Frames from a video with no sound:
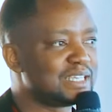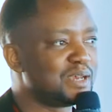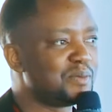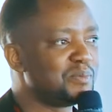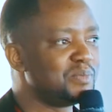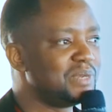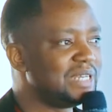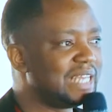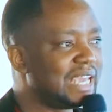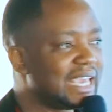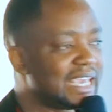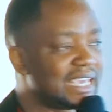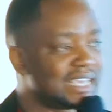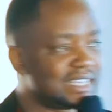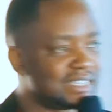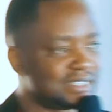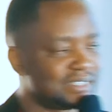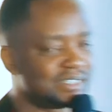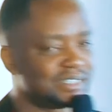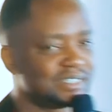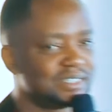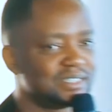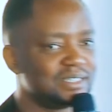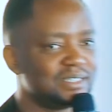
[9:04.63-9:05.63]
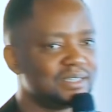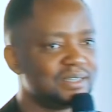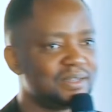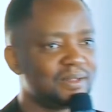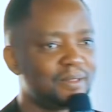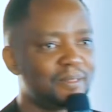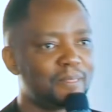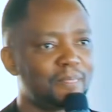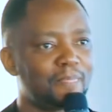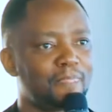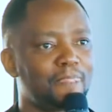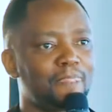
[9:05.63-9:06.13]
some days
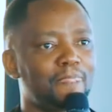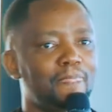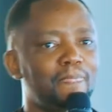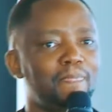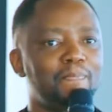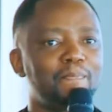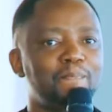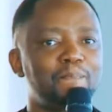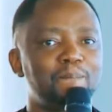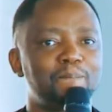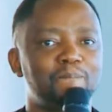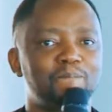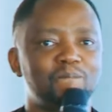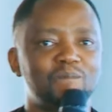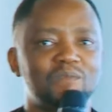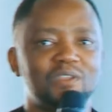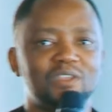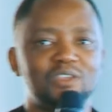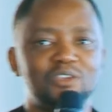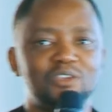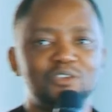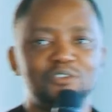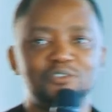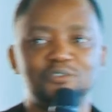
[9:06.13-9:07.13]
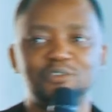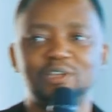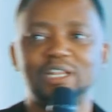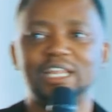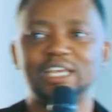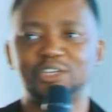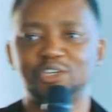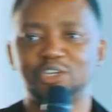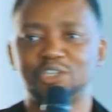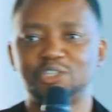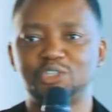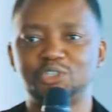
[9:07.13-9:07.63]
you feel
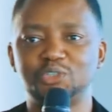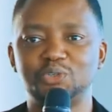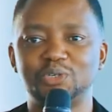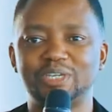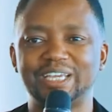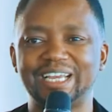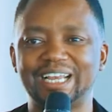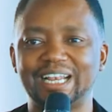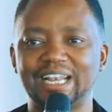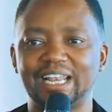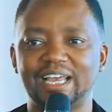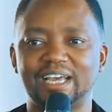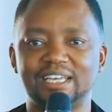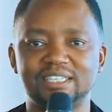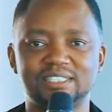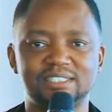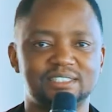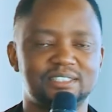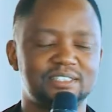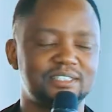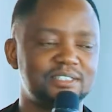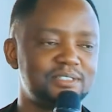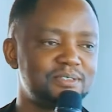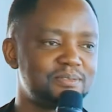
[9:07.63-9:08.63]
like you're chewing glass.